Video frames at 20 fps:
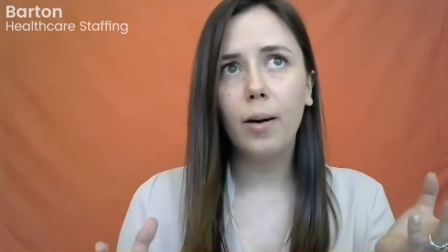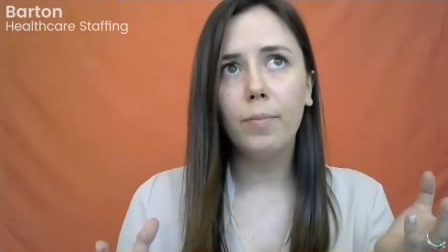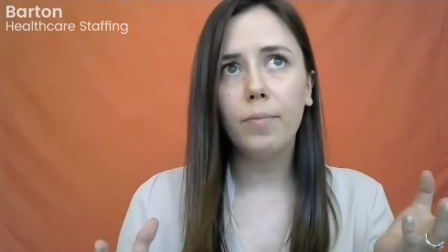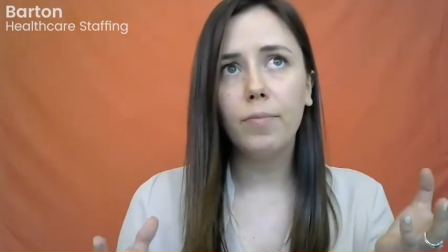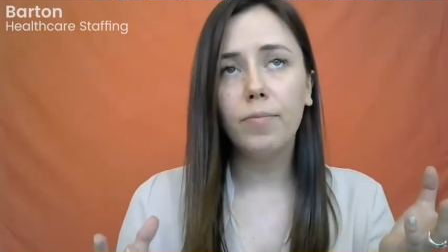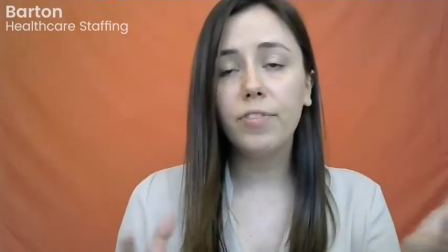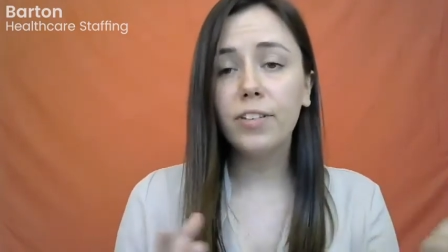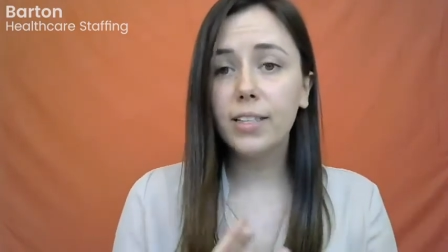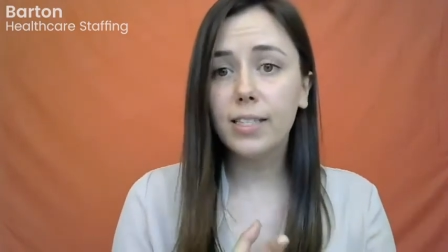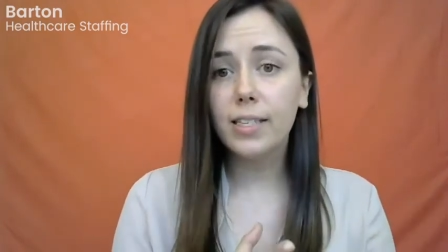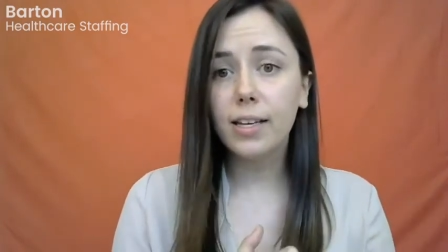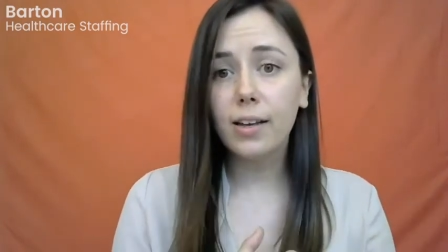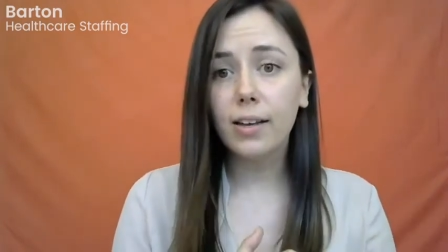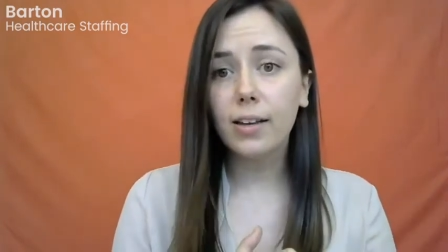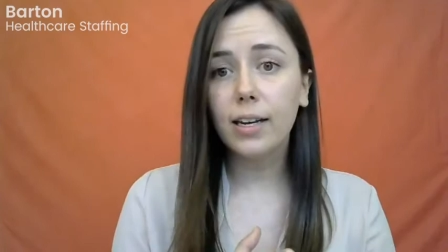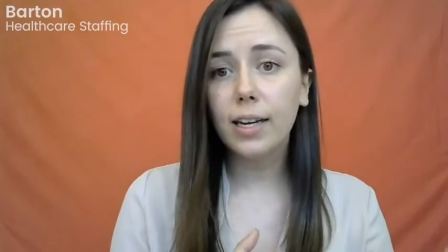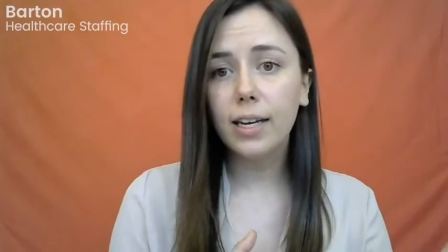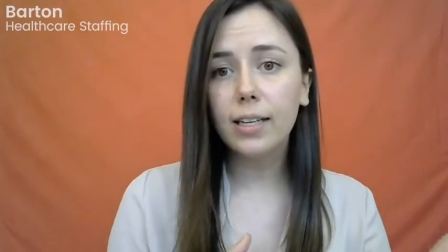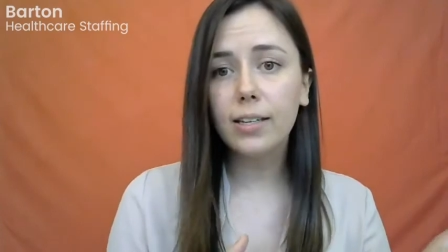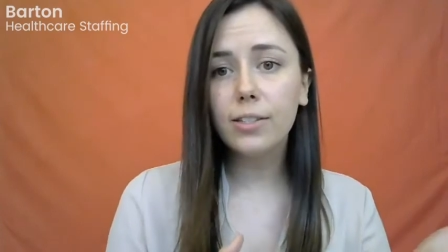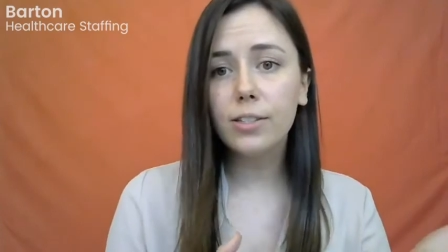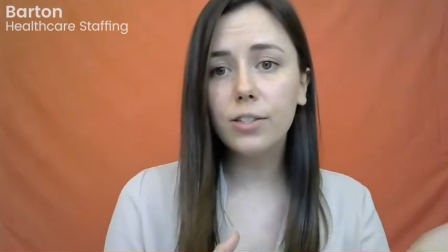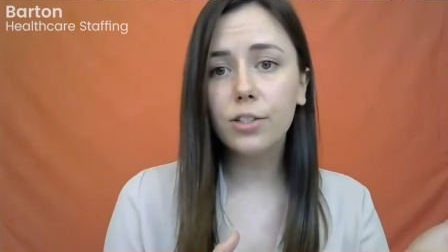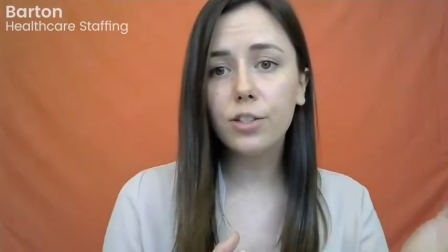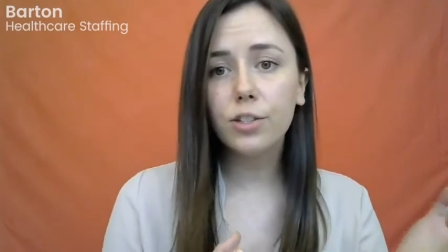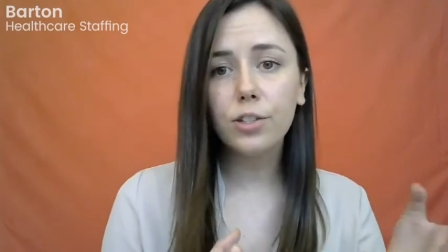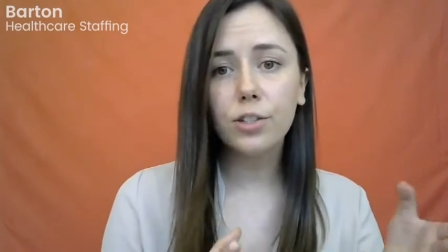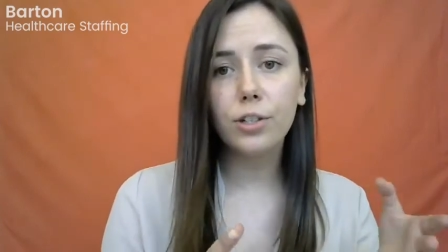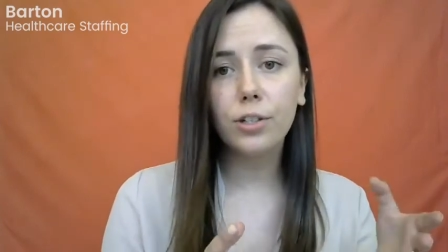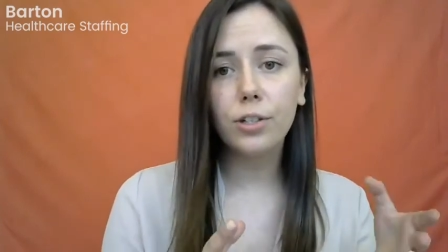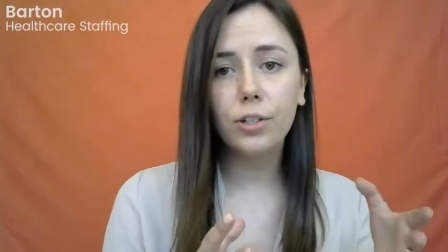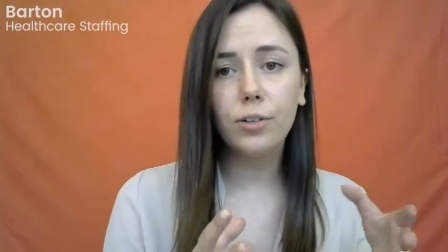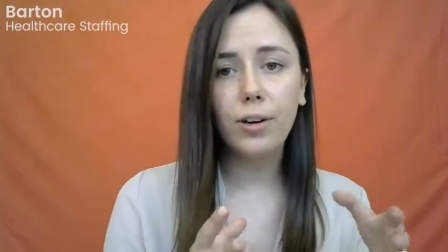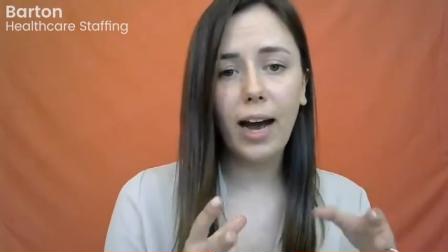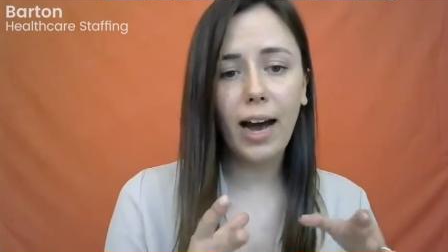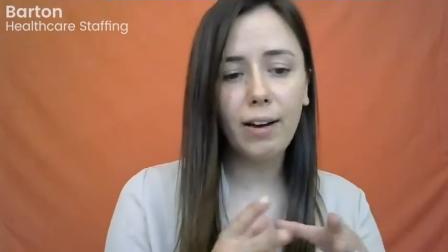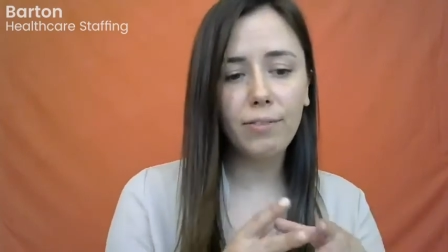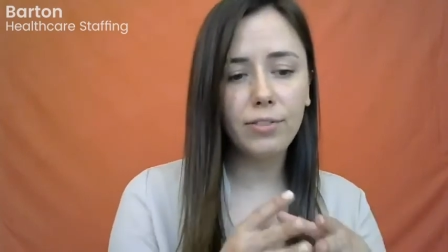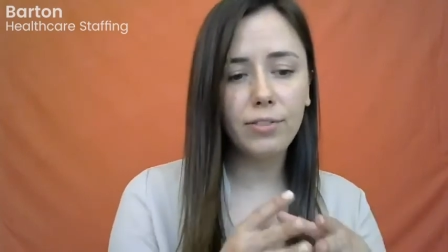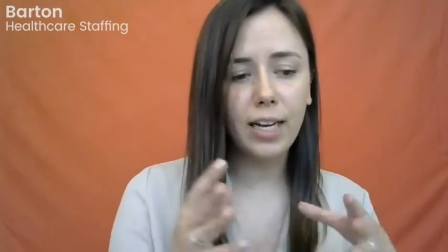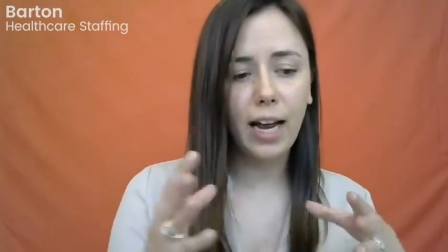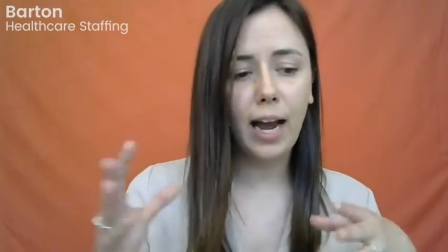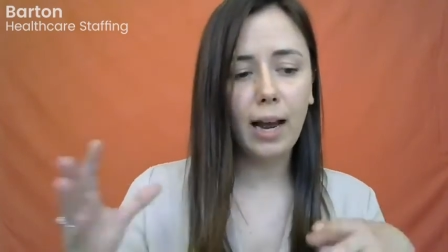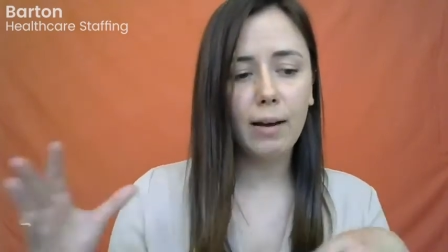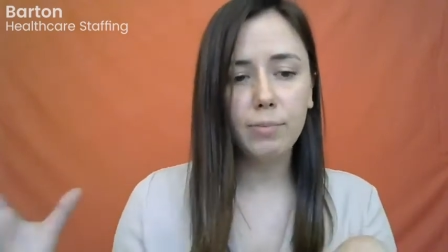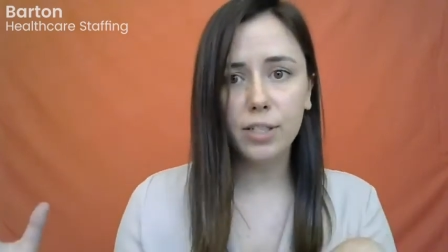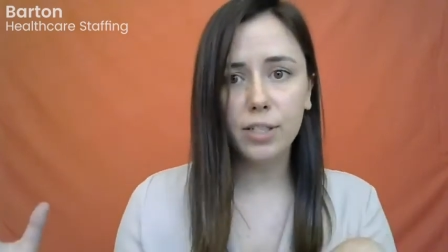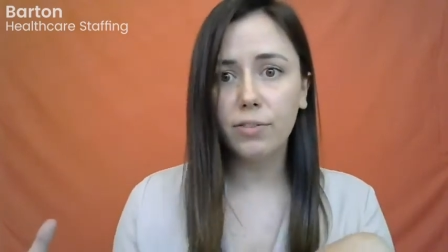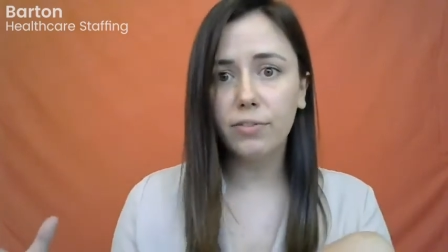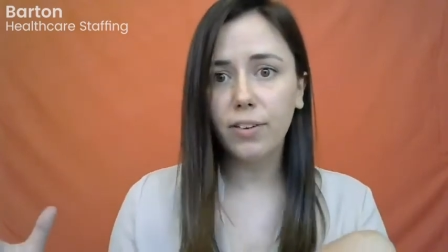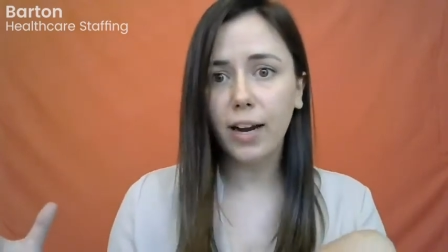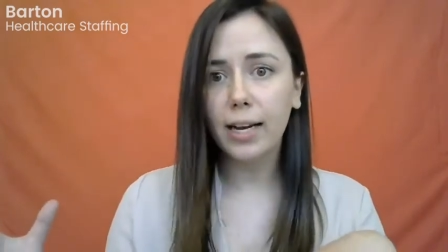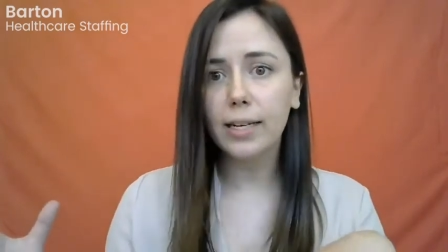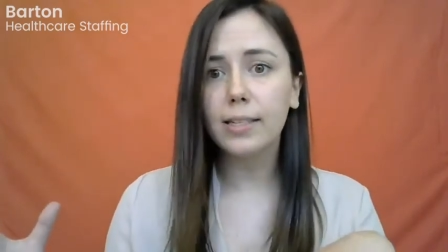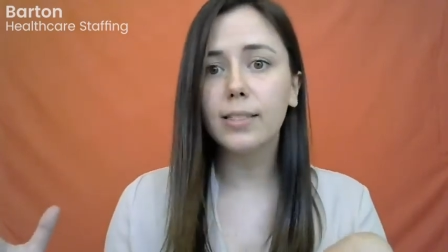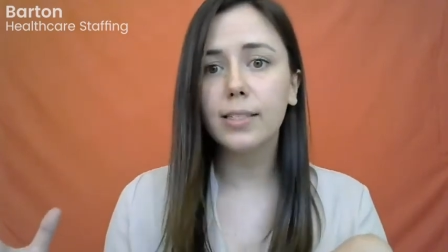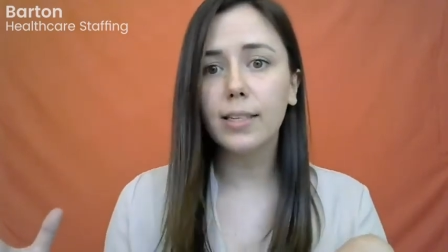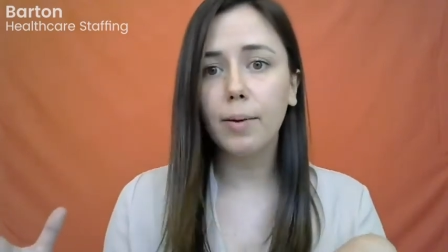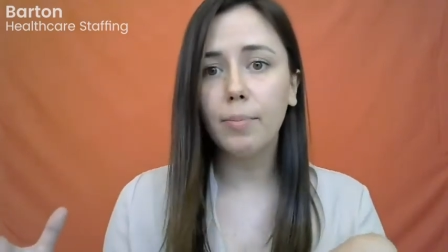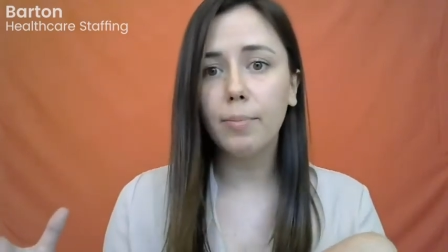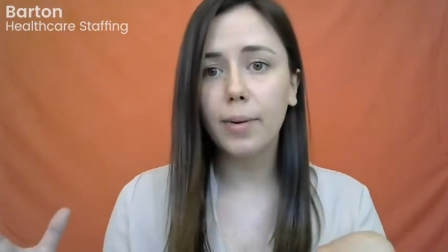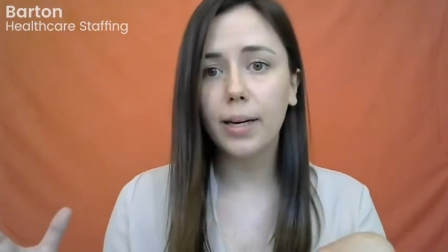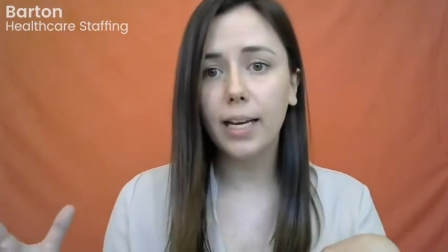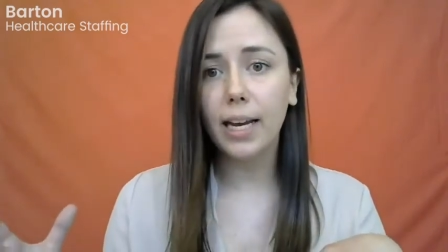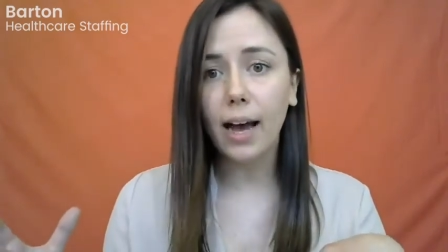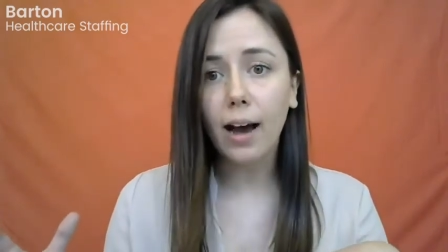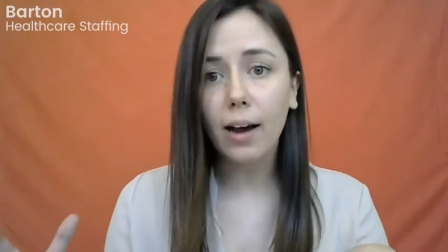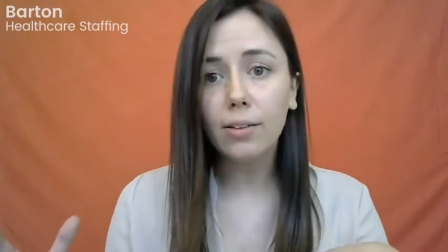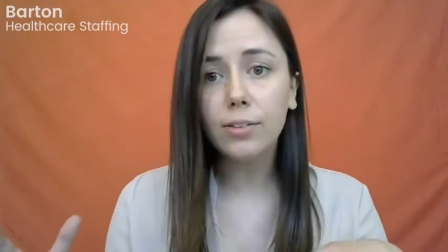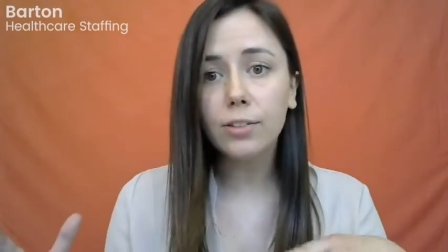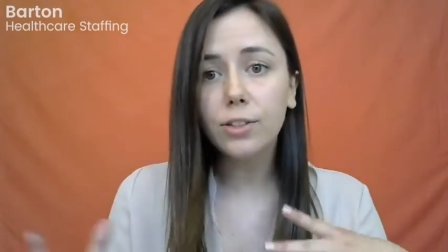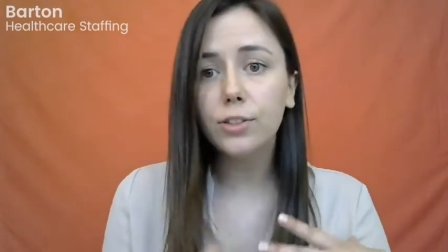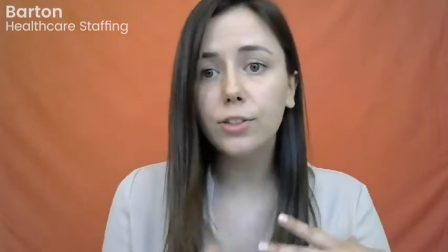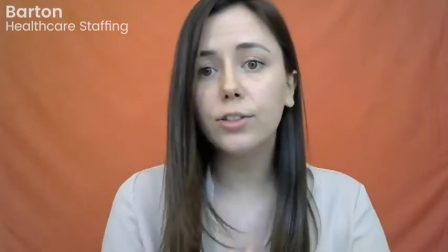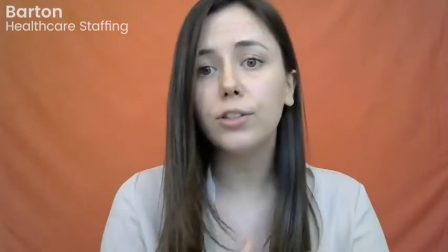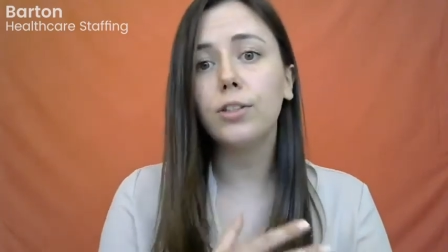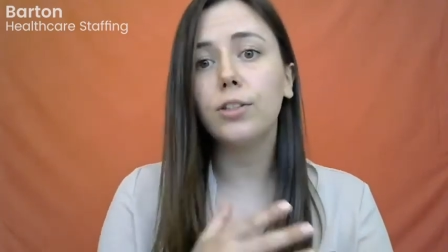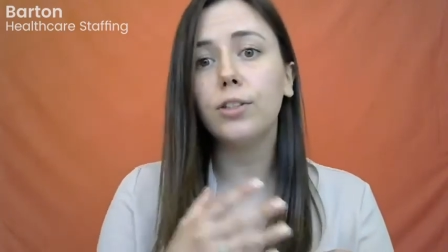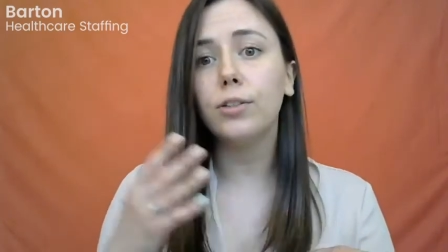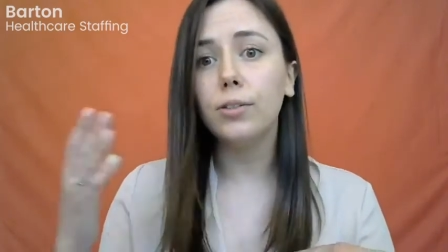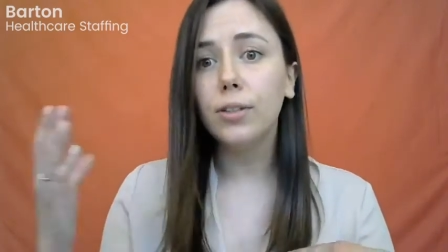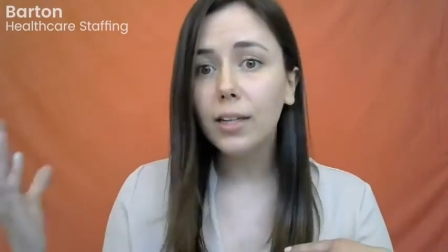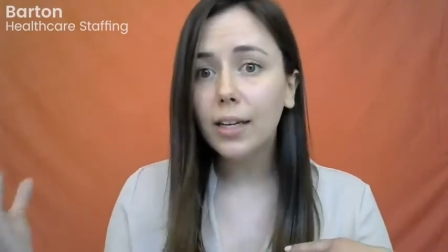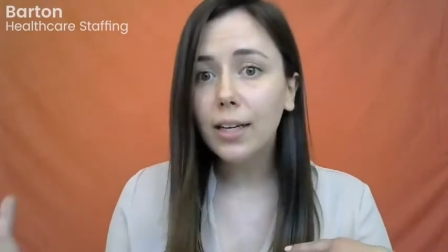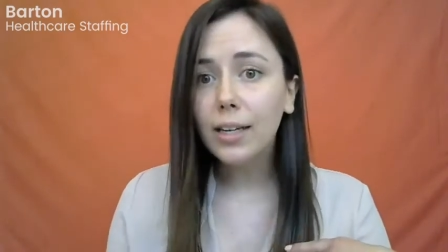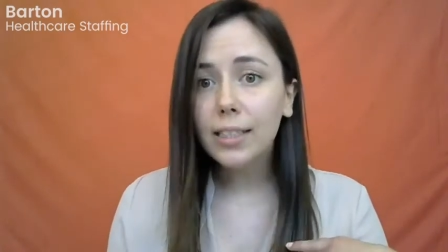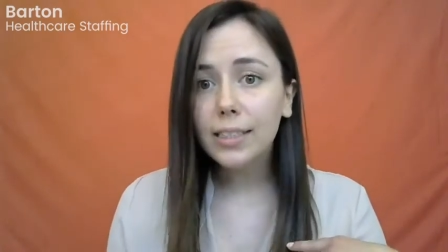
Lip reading: facilities to have time to find somebody else to